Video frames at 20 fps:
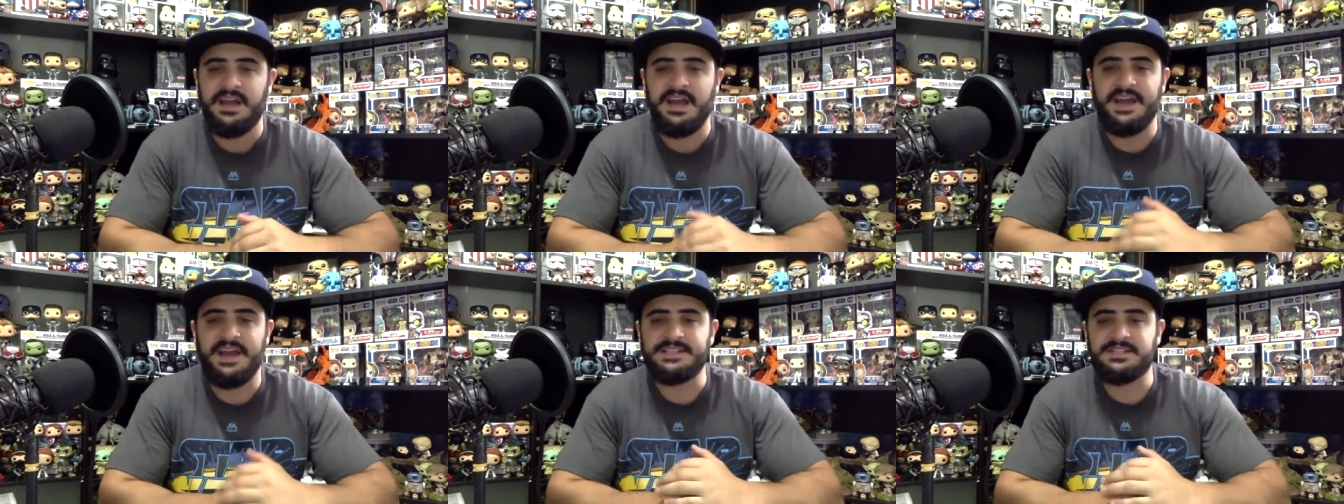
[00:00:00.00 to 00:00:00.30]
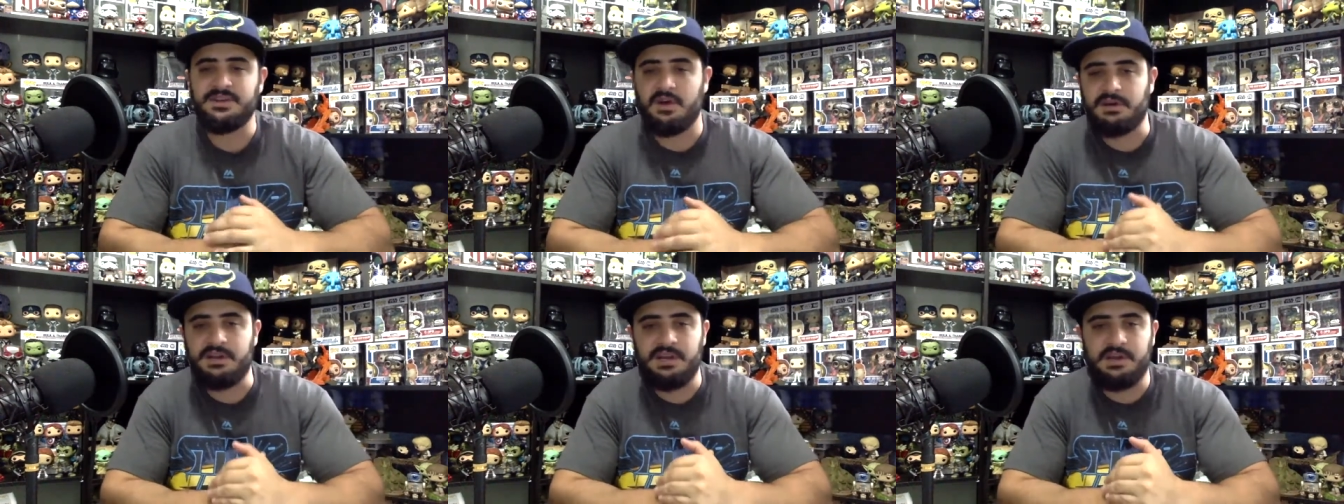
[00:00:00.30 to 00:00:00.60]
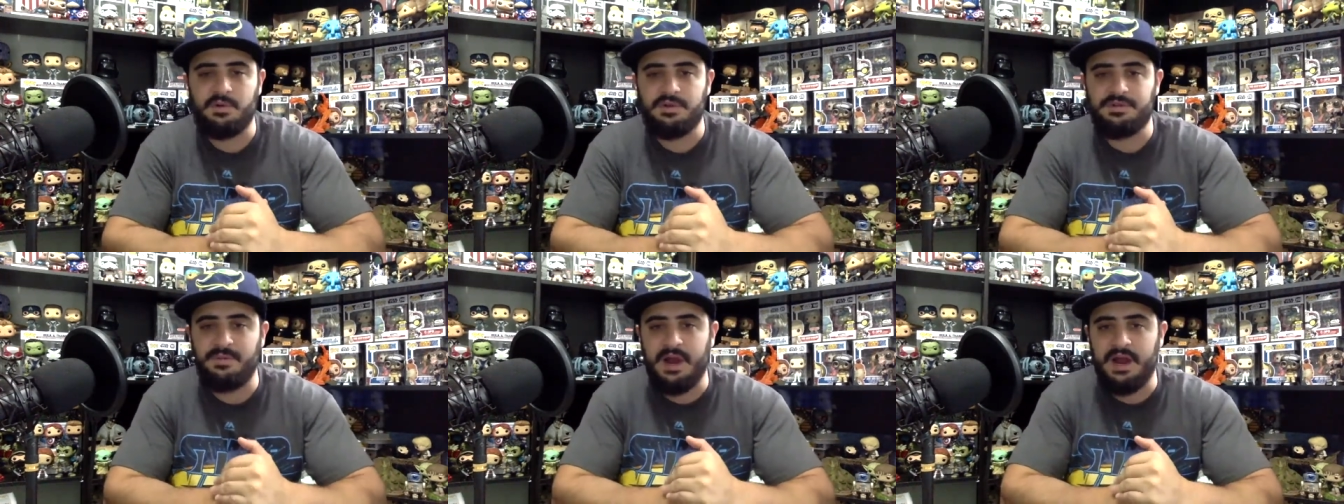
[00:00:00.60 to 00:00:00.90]
at
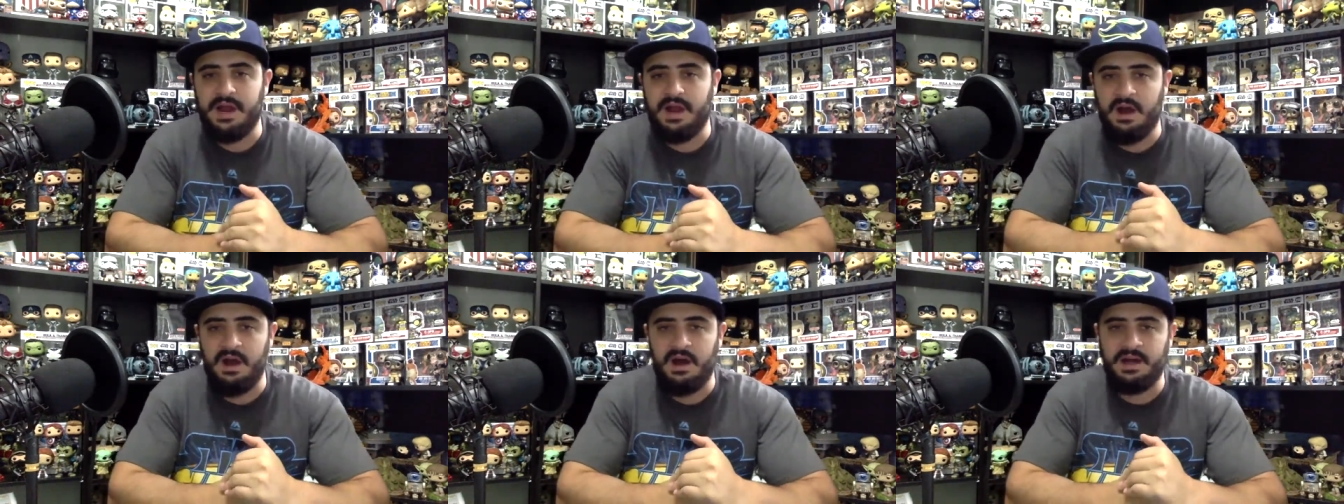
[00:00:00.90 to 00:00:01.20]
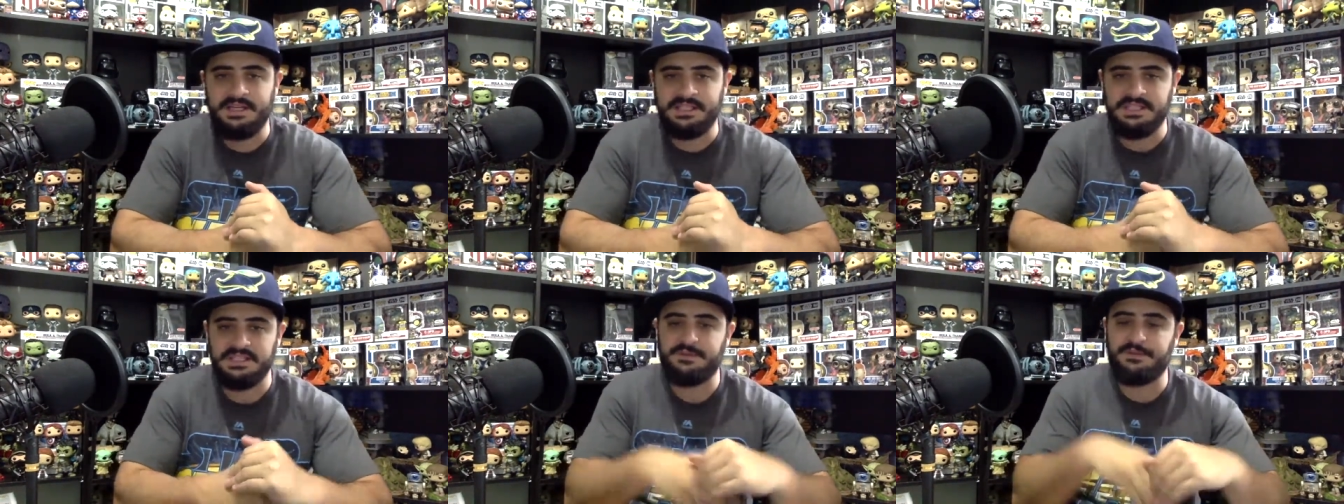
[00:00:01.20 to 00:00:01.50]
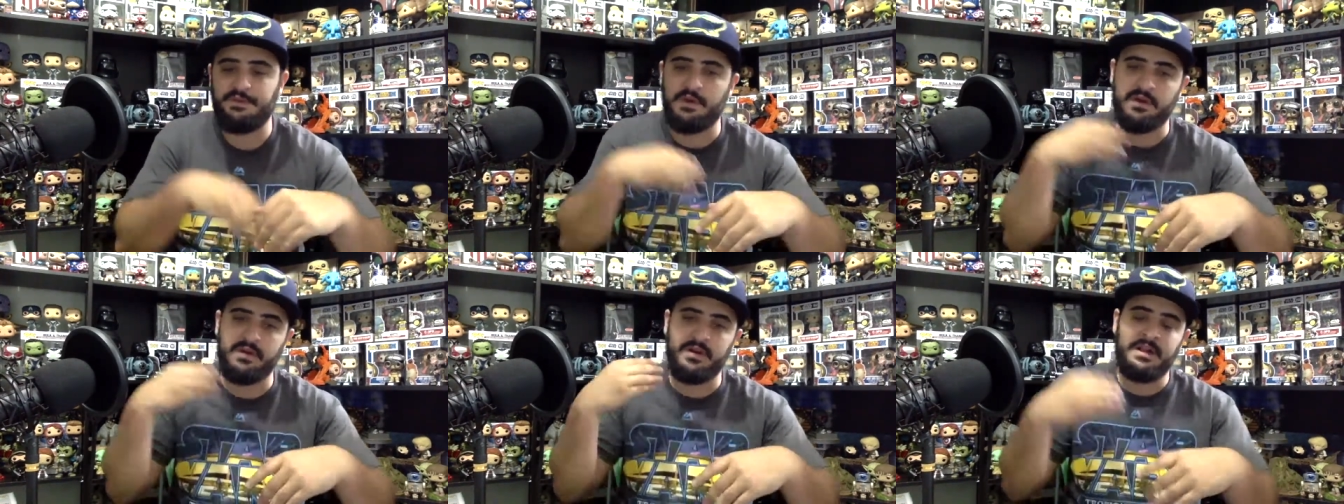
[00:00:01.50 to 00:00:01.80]
Talking with My Hans
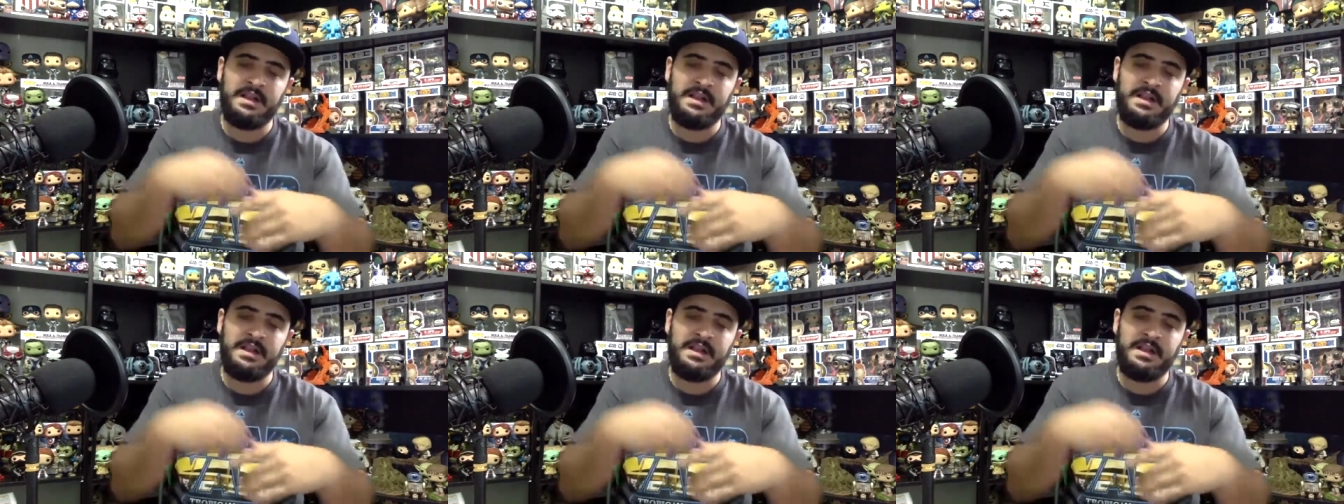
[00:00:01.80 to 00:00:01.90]
for